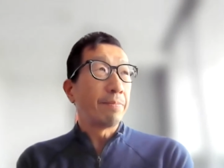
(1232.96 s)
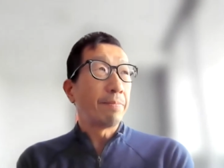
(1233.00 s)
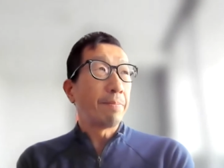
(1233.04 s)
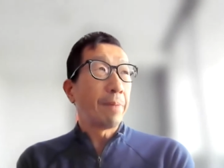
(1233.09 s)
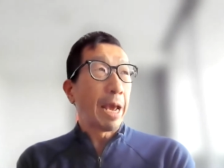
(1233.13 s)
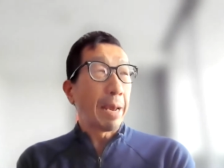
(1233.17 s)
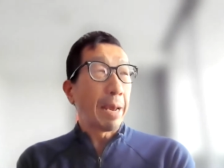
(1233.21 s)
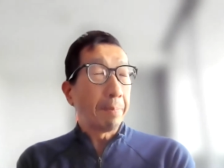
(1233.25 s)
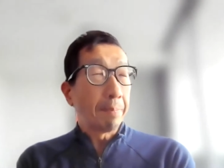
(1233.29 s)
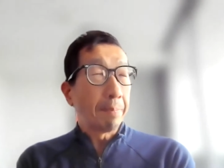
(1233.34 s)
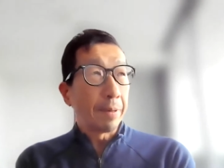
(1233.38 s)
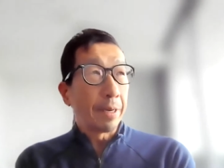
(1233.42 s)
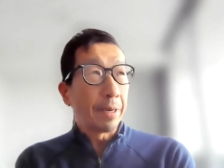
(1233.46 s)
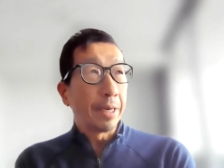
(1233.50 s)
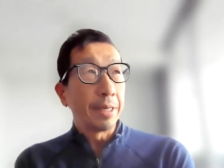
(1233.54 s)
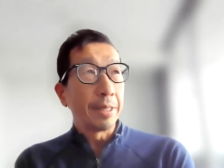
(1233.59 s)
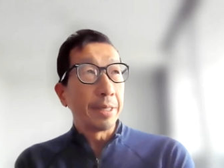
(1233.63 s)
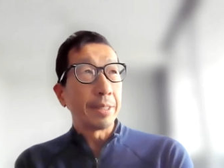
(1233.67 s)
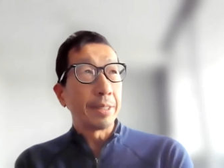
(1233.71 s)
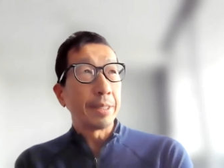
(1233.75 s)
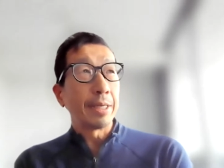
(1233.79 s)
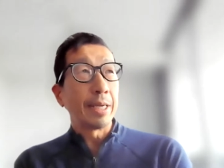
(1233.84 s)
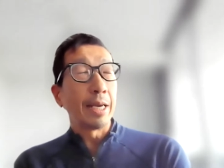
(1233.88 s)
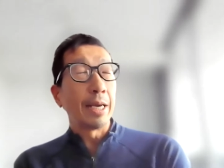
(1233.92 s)

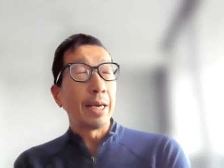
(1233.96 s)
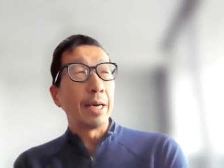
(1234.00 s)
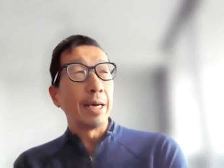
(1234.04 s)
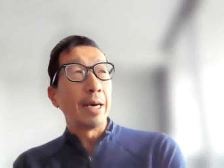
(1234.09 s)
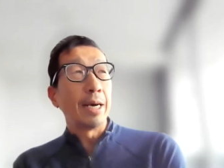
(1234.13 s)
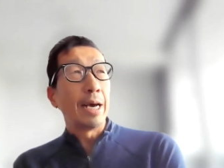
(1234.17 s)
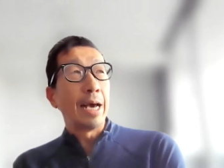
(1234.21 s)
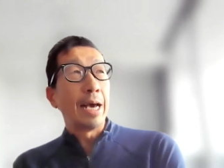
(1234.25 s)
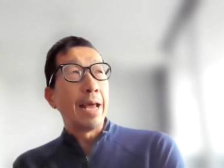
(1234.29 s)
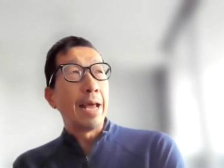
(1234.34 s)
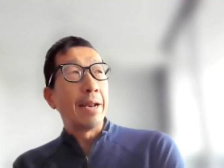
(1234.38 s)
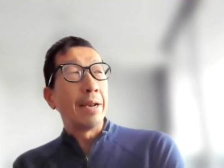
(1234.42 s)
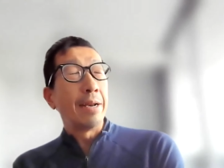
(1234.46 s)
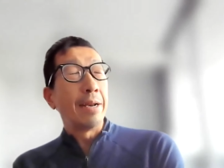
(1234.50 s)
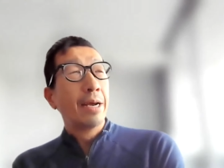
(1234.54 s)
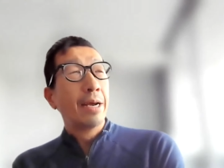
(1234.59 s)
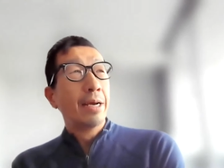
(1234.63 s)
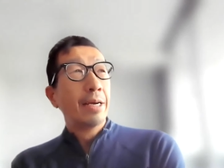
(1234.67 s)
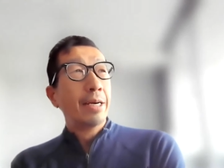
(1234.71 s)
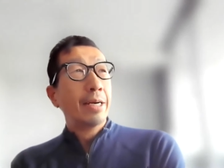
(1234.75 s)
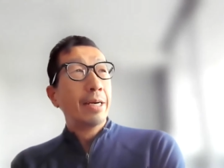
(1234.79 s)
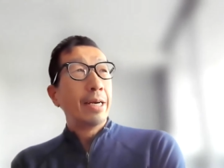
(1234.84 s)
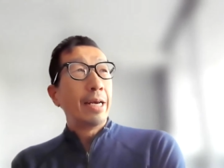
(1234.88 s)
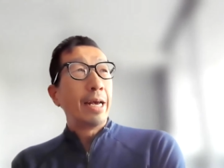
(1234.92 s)
papers and
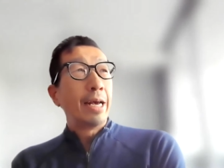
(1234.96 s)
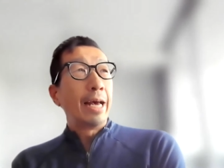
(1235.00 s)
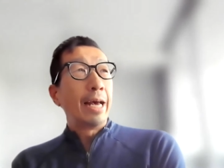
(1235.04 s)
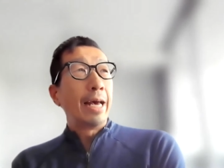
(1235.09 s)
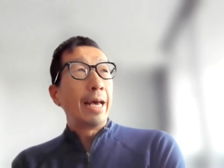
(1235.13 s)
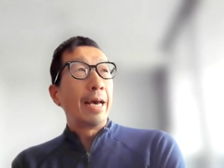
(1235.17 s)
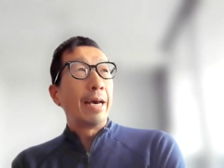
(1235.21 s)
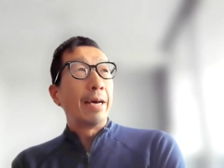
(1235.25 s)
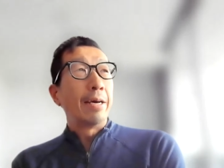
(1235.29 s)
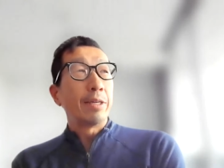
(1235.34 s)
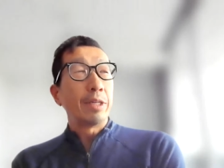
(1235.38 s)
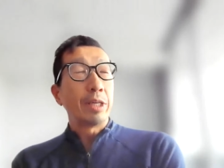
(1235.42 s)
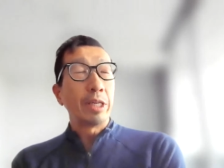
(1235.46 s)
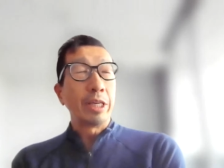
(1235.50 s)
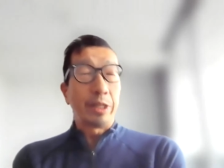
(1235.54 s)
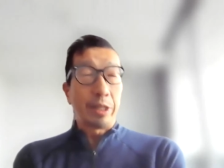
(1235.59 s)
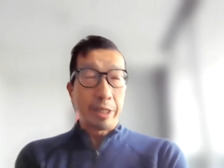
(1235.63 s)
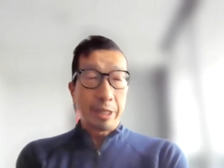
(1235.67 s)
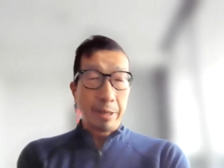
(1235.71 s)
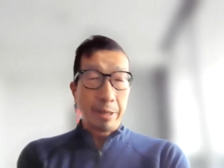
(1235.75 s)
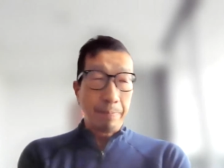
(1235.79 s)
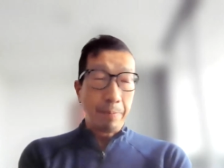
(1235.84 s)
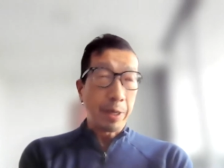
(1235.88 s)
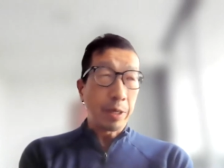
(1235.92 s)
the
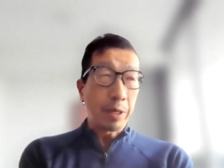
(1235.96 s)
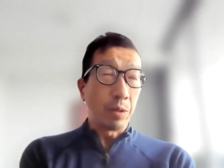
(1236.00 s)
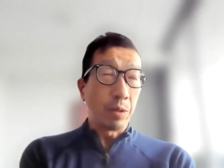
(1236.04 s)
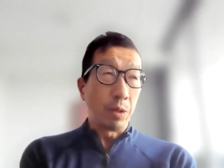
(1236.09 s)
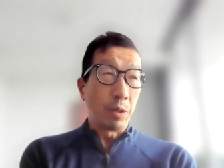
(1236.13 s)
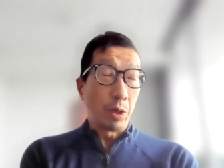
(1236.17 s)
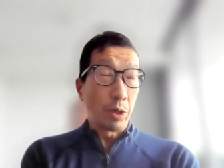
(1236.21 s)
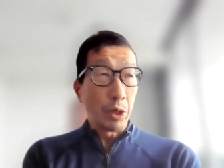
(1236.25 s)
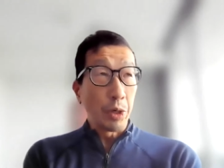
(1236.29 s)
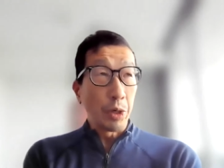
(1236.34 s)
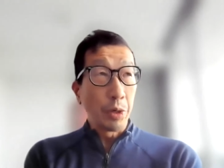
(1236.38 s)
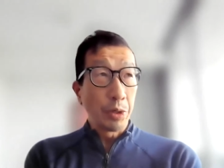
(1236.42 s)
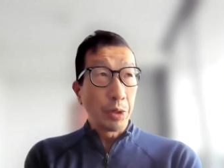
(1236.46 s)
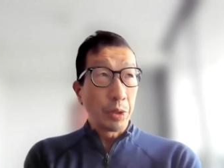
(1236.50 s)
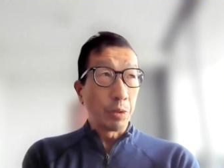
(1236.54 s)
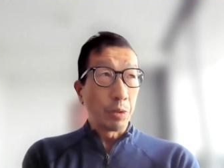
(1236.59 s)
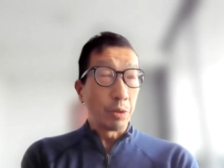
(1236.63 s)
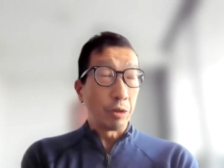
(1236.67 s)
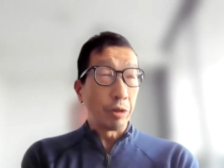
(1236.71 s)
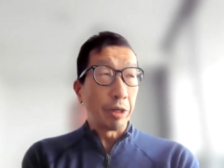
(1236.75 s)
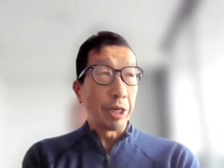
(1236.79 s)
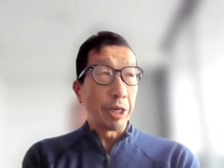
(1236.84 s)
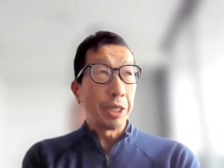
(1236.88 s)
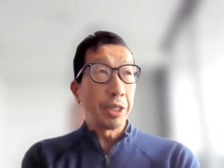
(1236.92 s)
typical or
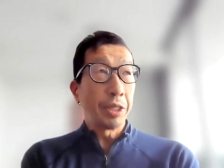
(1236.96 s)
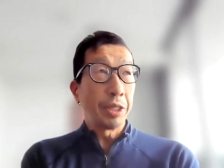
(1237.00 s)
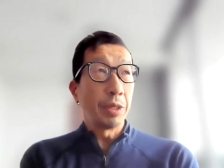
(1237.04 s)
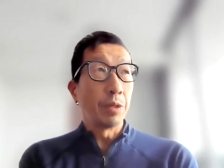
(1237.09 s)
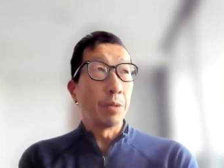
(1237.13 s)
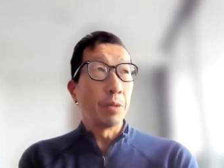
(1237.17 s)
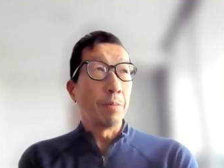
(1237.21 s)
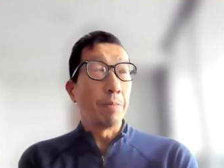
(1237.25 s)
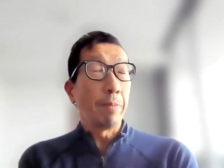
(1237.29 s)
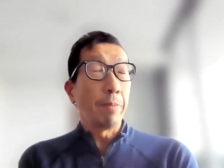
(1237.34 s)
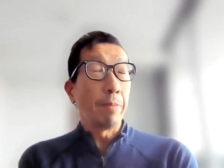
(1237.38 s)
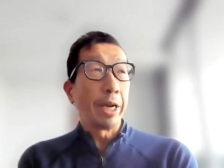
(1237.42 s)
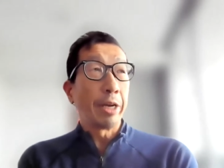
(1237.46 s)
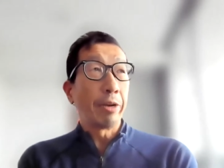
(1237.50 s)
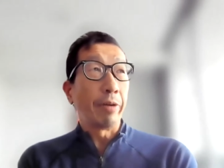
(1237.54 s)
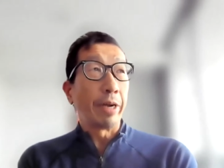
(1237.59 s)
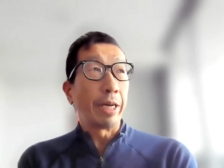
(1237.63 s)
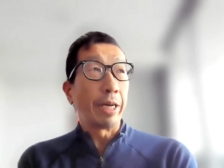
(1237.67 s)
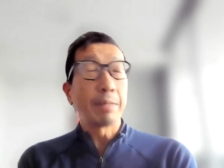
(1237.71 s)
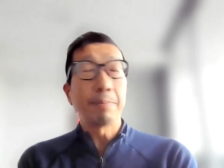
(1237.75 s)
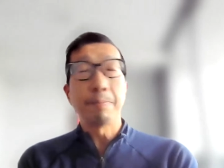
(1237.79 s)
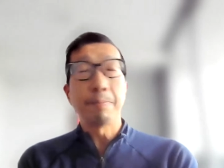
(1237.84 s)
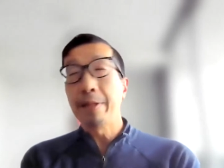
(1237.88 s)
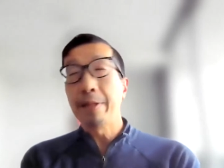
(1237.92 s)
usual traditional
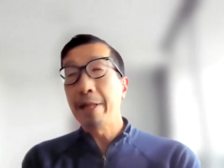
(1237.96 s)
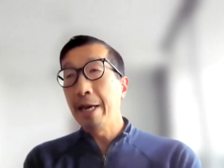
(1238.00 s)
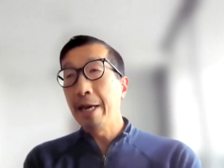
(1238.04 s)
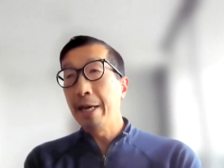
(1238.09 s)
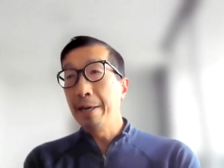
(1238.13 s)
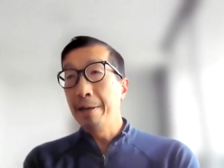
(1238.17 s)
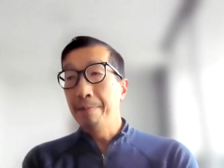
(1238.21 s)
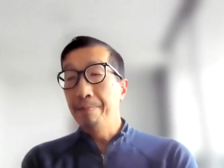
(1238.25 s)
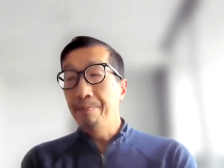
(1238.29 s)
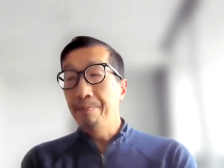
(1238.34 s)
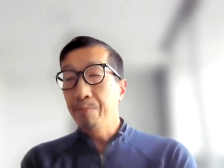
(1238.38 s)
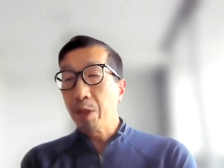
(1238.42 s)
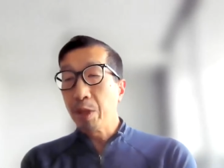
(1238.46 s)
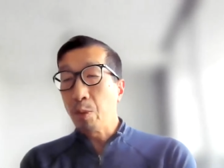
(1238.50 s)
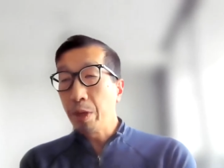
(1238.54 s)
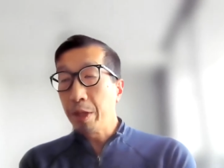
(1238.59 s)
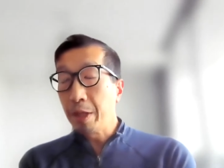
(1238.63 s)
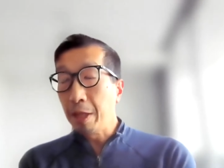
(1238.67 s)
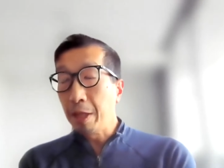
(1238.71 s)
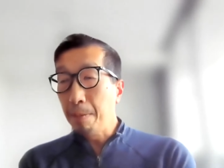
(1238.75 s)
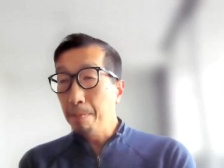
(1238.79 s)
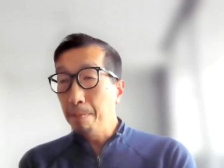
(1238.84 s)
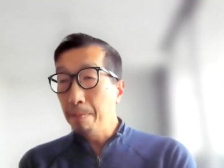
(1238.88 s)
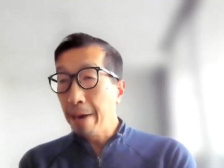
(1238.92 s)
metrics, but then
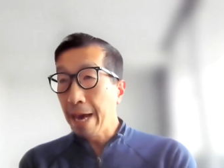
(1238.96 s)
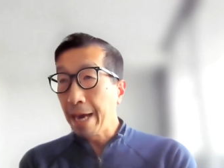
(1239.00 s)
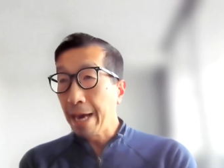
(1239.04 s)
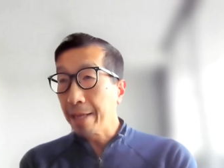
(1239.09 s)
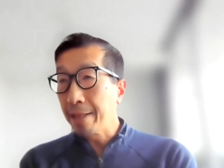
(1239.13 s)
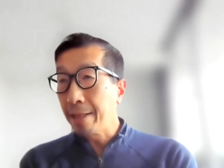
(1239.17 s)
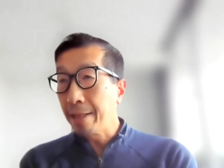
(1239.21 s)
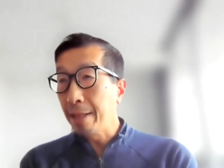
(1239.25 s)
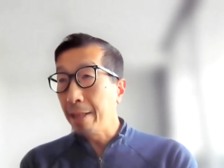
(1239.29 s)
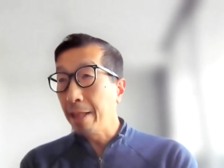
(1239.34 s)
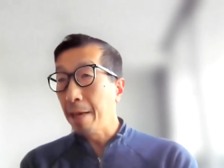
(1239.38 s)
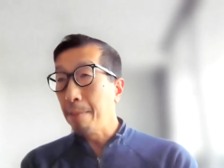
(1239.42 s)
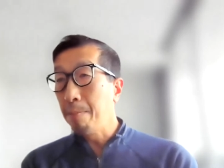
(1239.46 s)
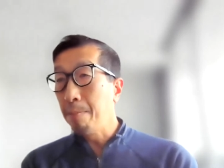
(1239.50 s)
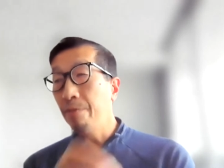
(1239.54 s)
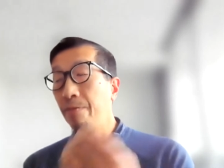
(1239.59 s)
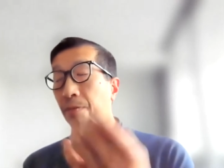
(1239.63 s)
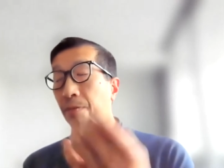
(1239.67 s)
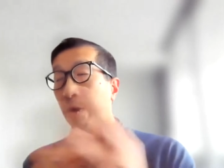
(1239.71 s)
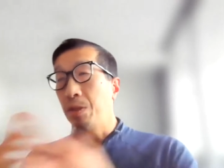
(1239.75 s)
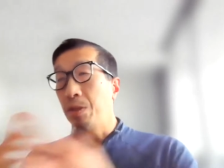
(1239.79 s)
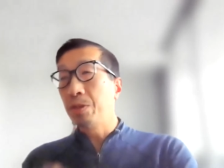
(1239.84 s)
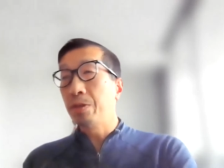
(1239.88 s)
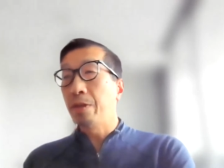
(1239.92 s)
with impact, then they
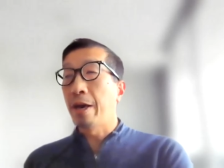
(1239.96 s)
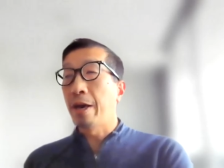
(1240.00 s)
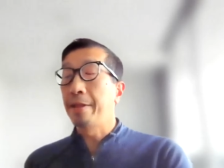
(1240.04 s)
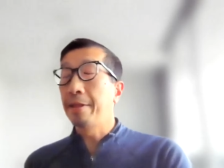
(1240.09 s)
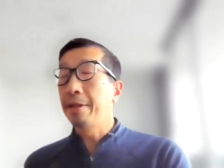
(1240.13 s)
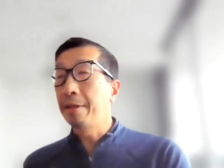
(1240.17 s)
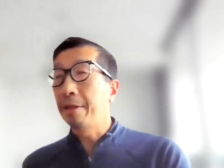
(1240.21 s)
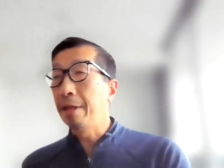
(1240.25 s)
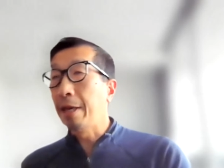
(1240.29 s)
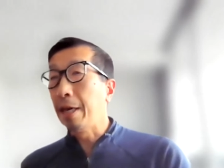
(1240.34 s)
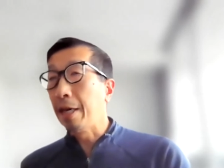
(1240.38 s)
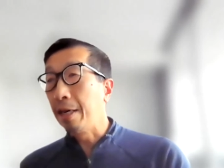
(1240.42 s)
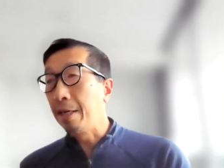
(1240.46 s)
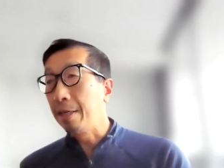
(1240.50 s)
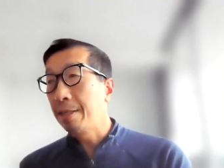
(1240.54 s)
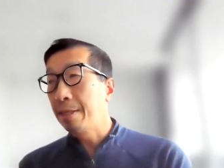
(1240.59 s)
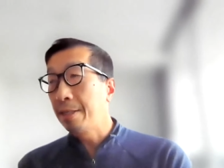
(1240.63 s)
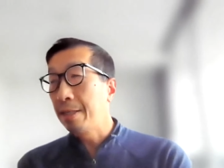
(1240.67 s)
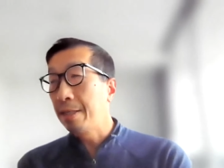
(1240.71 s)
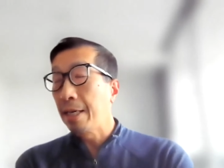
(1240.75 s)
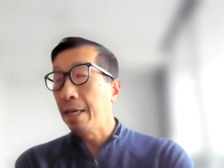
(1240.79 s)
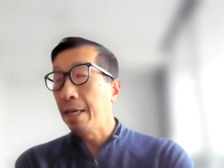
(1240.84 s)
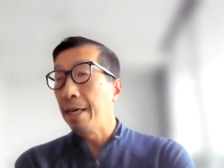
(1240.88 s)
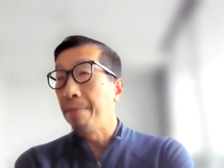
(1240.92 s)
move on to other
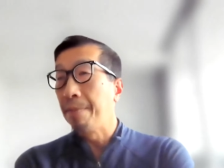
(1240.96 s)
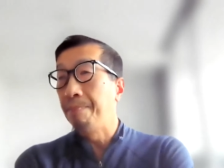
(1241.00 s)
things,